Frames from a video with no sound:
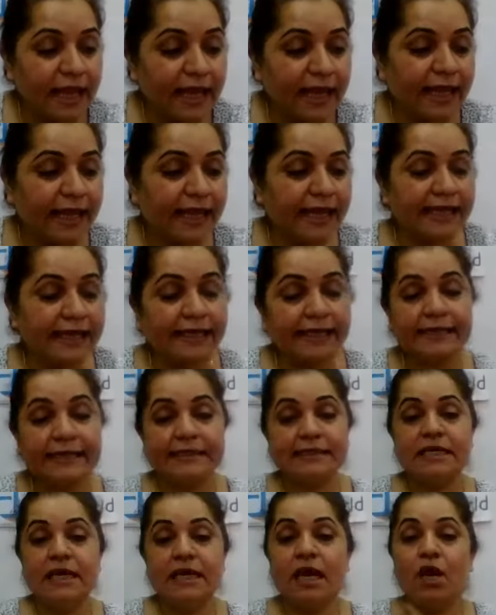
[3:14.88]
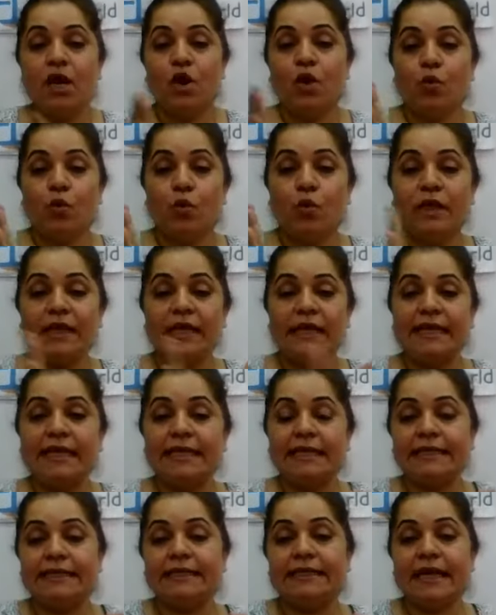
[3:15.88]
And
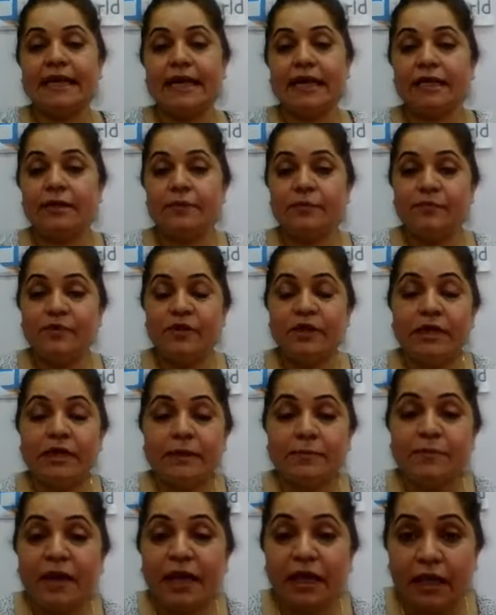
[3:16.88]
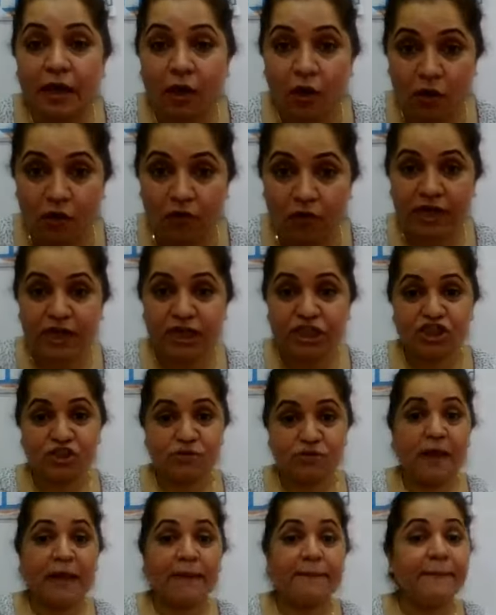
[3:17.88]
we did that. We make
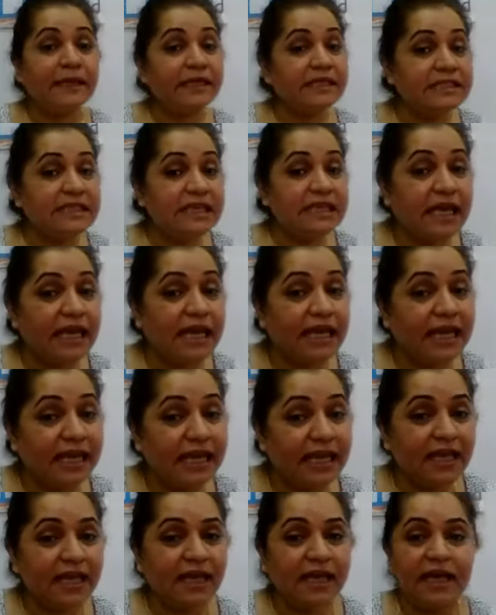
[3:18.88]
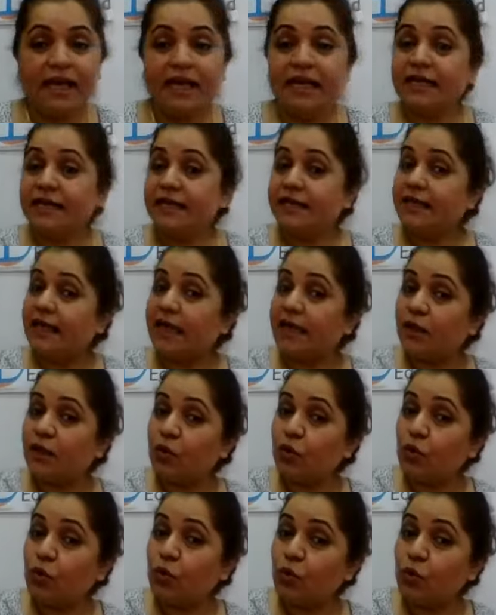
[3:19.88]
orange by mixing
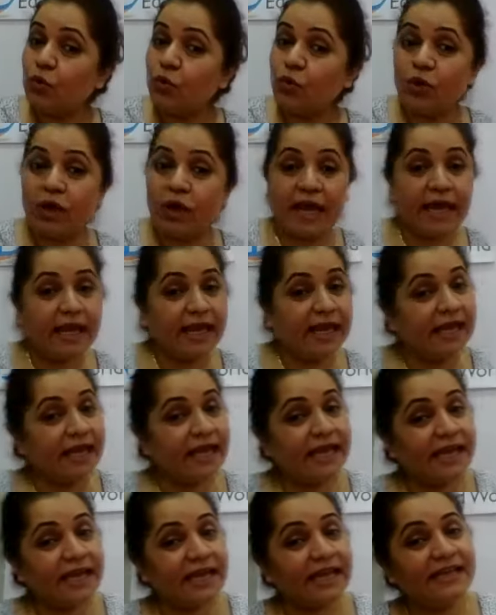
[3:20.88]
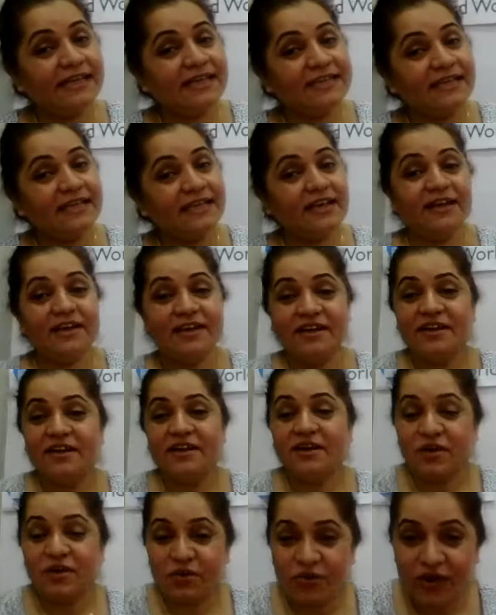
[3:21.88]
yellow and
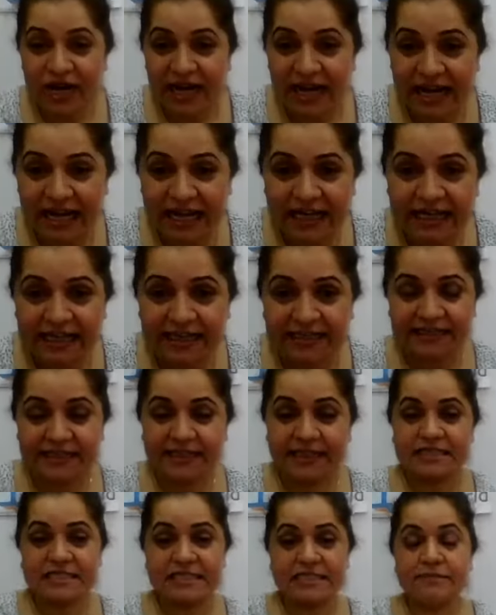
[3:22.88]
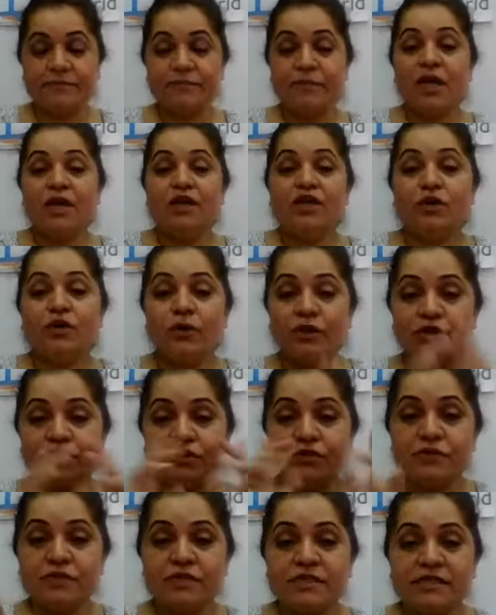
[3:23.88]
red. Yes, you're going to
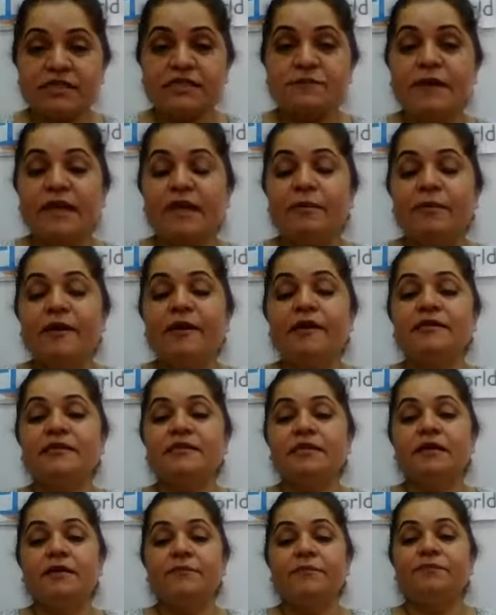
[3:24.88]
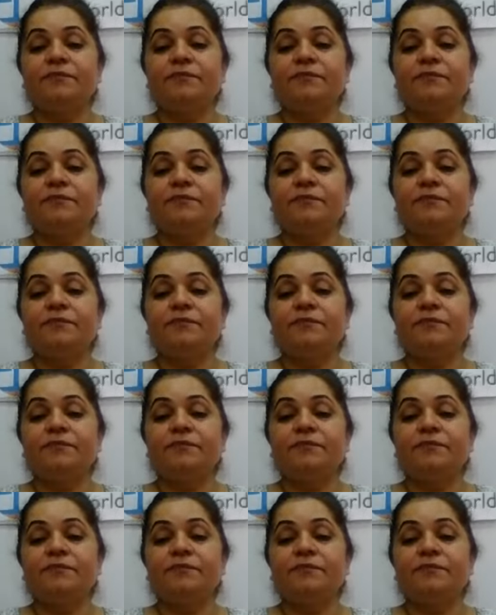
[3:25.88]
do this experiment